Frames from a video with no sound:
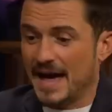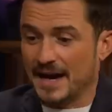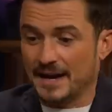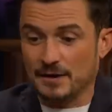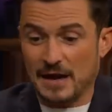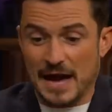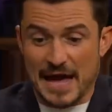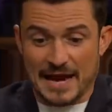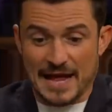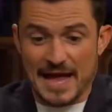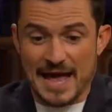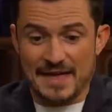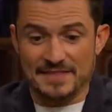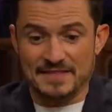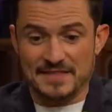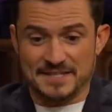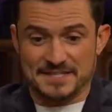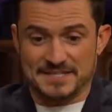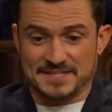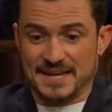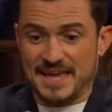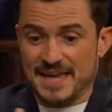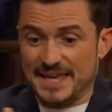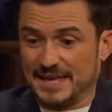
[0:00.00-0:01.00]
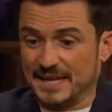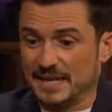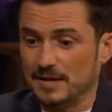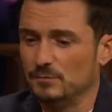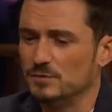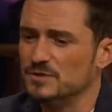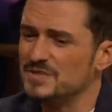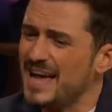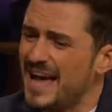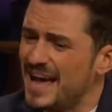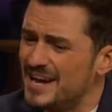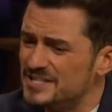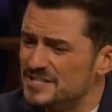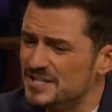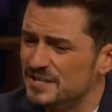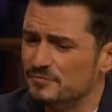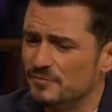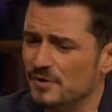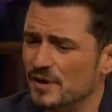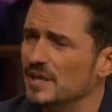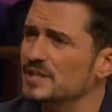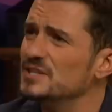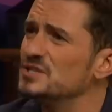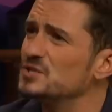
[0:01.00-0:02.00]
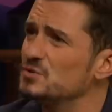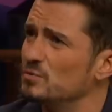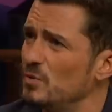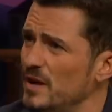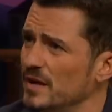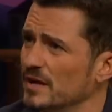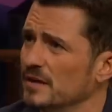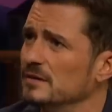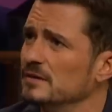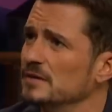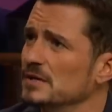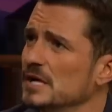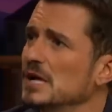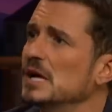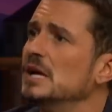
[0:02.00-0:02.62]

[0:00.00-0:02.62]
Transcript: And I had this snake, and it was actually really sweet.